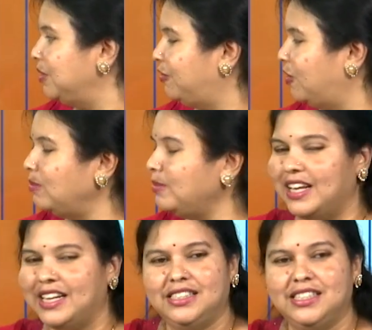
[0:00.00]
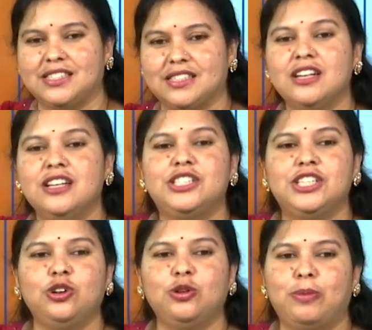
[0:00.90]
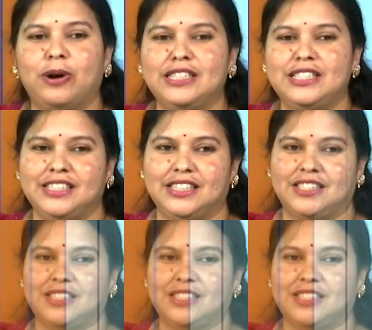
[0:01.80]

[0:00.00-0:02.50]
form like this, 0.6.